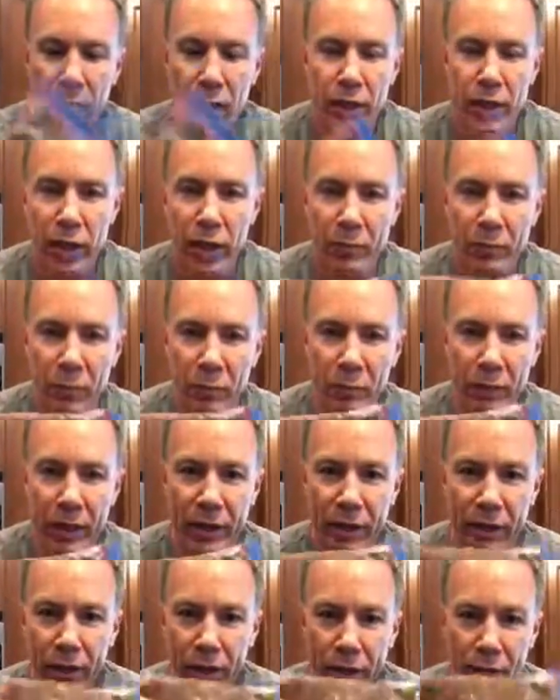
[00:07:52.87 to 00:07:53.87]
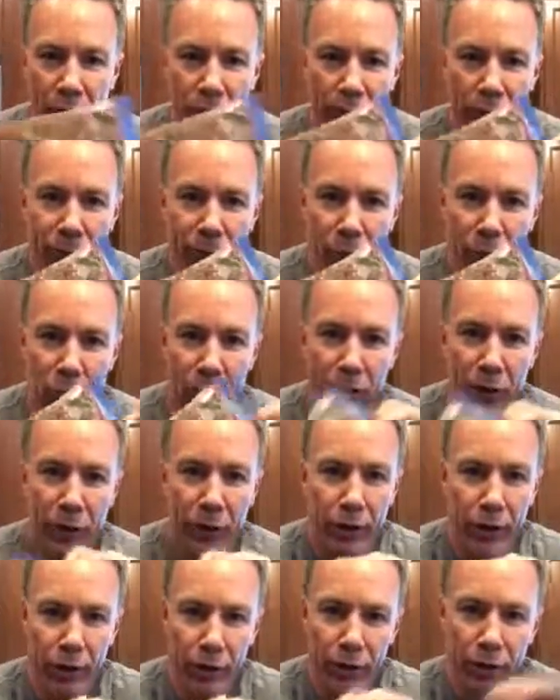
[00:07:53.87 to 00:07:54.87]
couple minute
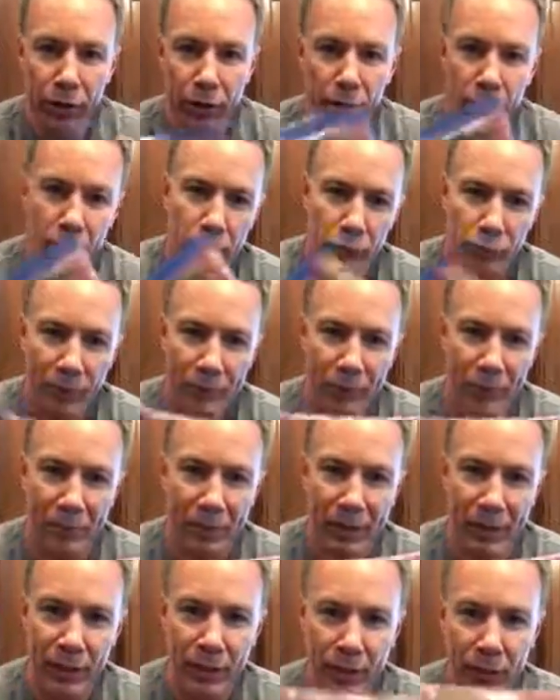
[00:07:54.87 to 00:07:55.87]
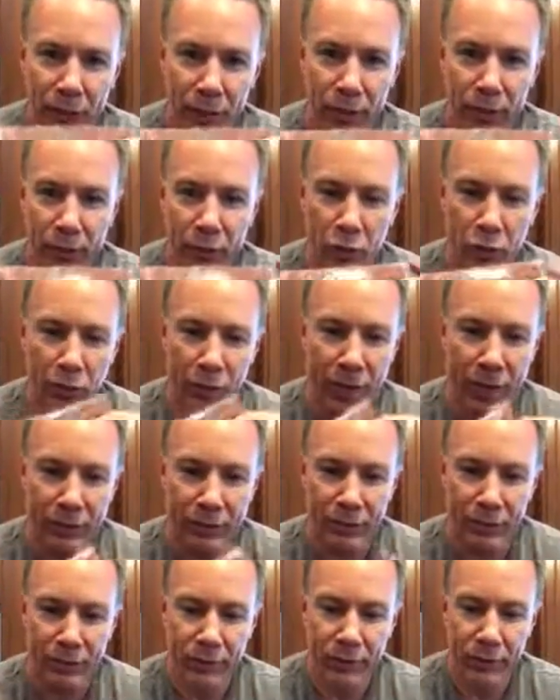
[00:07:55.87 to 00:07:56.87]
4-burger recipe. No
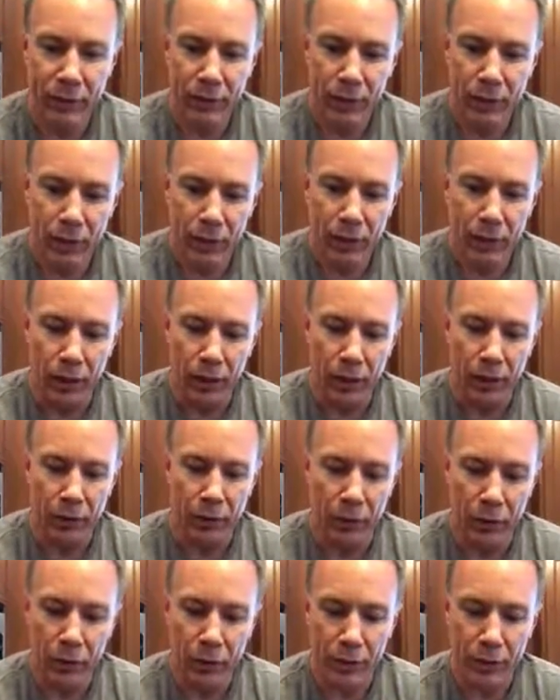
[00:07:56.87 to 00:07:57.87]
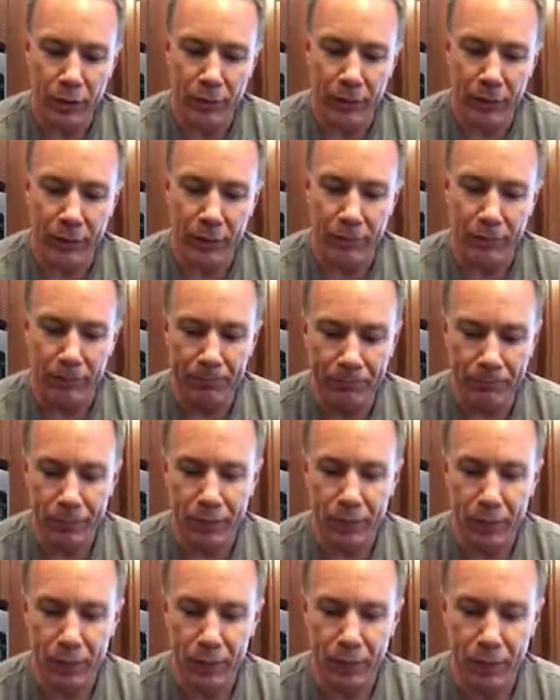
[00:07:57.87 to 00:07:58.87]
mess, no cleanup,
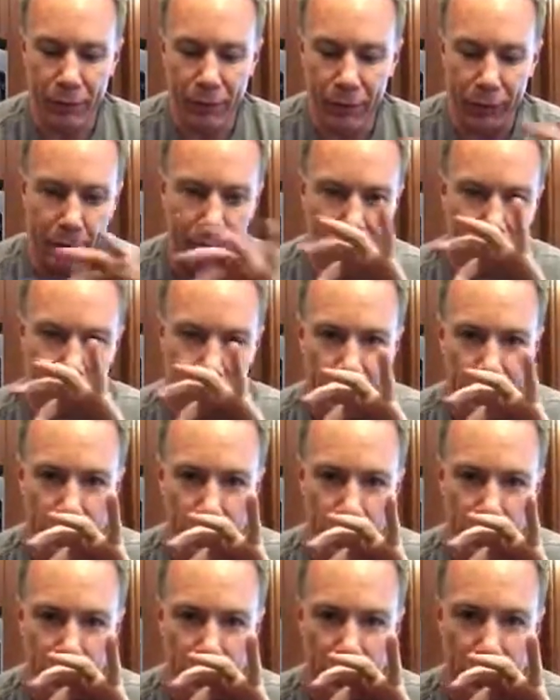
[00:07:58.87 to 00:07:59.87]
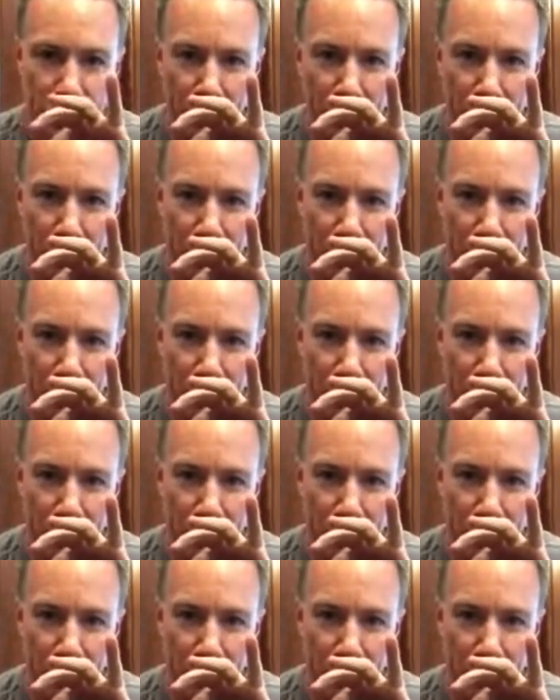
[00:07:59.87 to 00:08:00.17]
nothing. So super